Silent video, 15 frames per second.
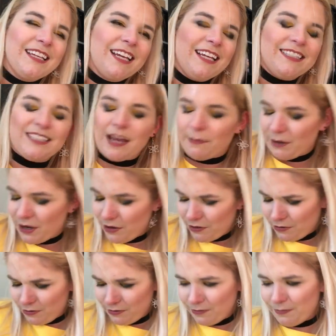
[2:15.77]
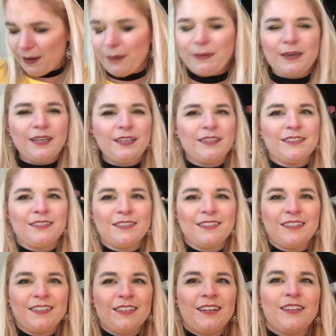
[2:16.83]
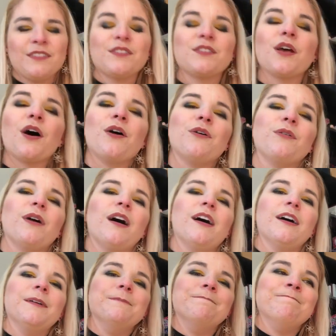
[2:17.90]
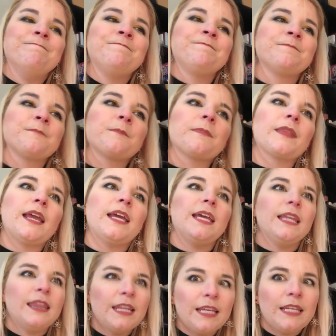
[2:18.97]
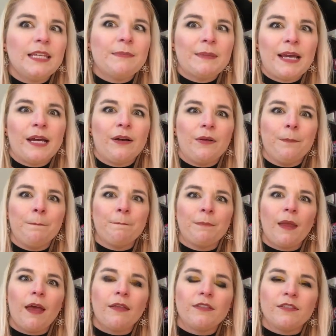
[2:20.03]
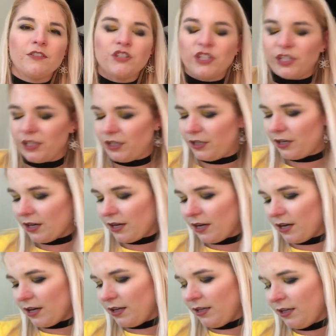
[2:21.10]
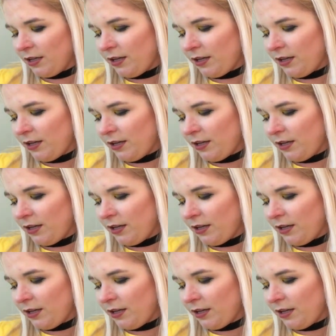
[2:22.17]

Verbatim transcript: a demo maybe? So um, in the email, she, uh,